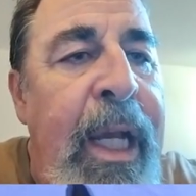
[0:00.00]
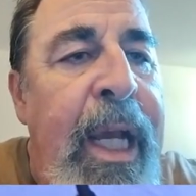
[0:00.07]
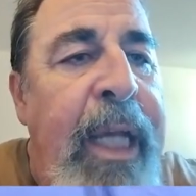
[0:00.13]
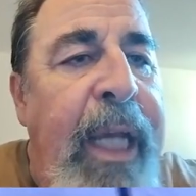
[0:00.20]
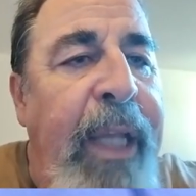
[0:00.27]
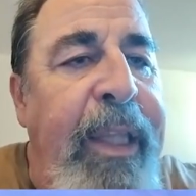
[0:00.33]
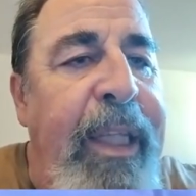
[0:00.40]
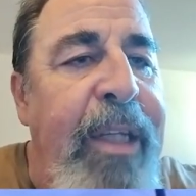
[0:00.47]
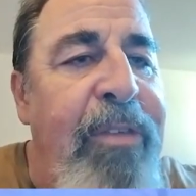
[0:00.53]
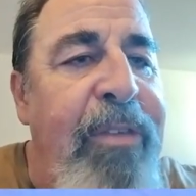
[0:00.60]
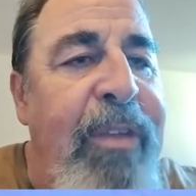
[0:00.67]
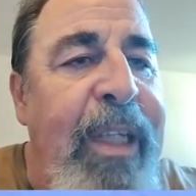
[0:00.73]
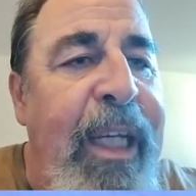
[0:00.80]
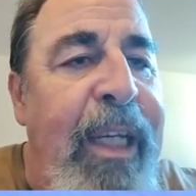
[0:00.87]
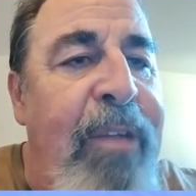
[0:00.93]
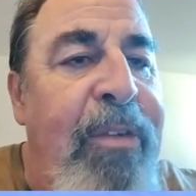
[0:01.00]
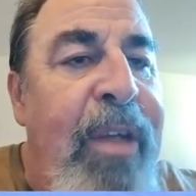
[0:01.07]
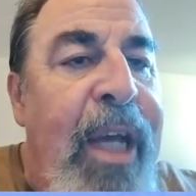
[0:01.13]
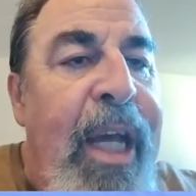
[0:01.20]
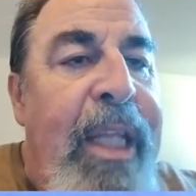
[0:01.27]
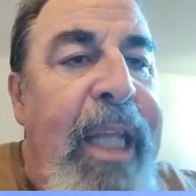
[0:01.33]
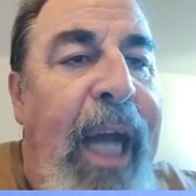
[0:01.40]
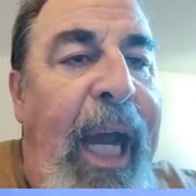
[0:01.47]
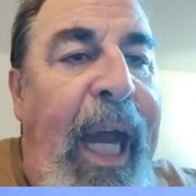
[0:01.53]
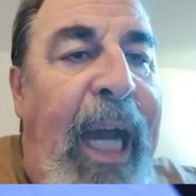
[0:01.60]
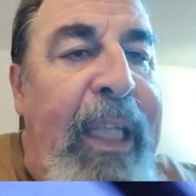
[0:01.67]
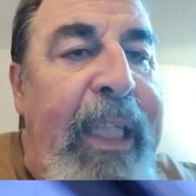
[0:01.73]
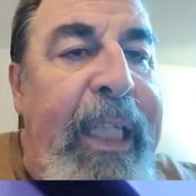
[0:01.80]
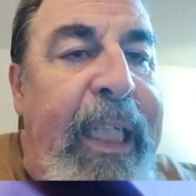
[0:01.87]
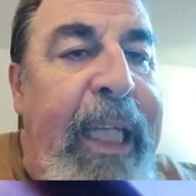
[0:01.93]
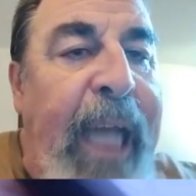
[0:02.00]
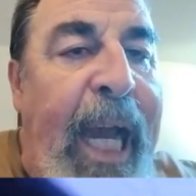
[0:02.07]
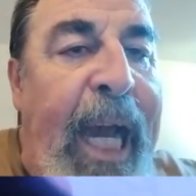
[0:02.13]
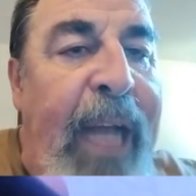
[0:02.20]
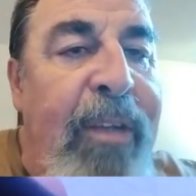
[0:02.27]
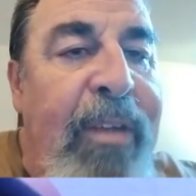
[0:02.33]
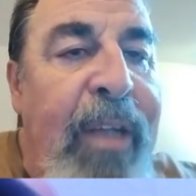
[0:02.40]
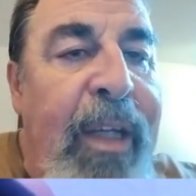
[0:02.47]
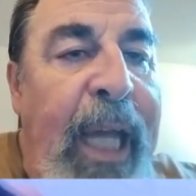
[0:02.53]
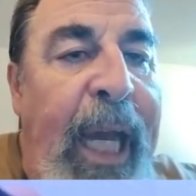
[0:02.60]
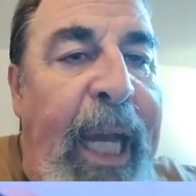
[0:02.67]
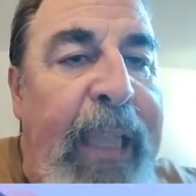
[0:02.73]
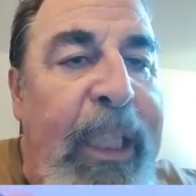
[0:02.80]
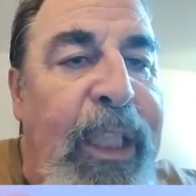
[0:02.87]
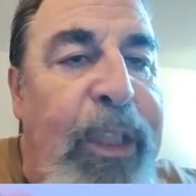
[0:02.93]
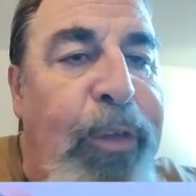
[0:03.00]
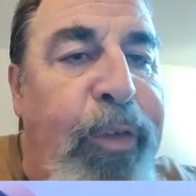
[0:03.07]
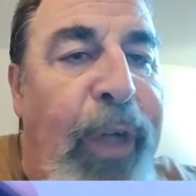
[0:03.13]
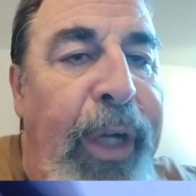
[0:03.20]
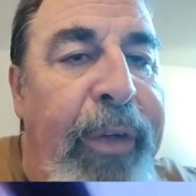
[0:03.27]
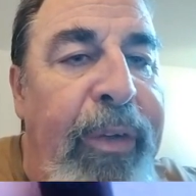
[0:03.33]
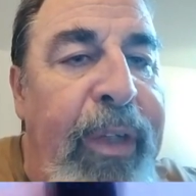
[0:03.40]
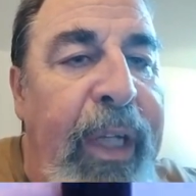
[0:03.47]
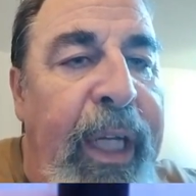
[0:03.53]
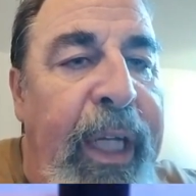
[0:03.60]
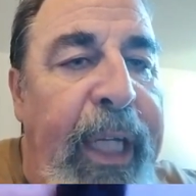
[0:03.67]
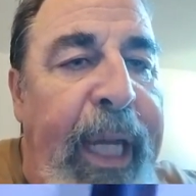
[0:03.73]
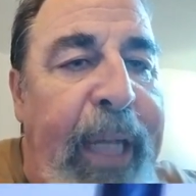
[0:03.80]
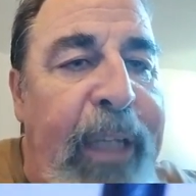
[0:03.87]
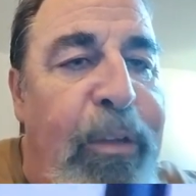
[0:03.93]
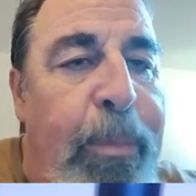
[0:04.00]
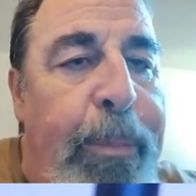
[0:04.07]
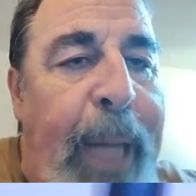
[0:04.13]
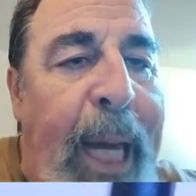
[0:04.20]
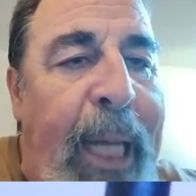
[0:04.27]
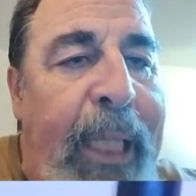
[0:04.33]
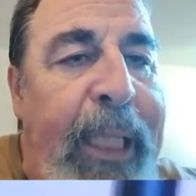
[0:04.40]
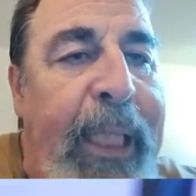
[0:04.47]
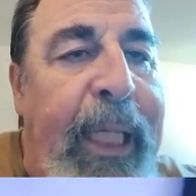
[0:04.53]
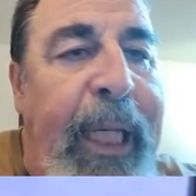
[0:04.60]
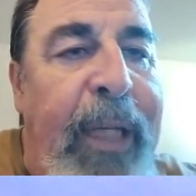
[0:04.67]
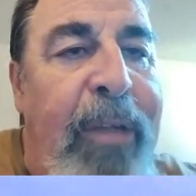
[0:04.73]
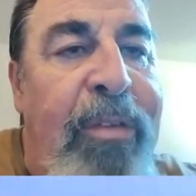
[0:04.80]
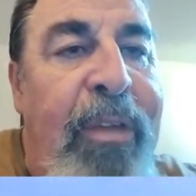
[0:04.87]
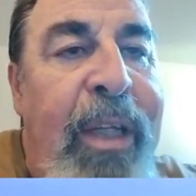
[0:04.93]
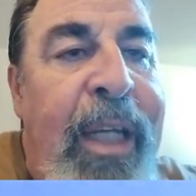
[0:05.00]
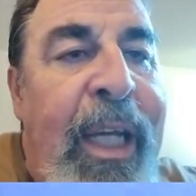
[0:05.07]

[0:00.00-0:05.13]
Yeah, this is the Alley Cat X front and X back case.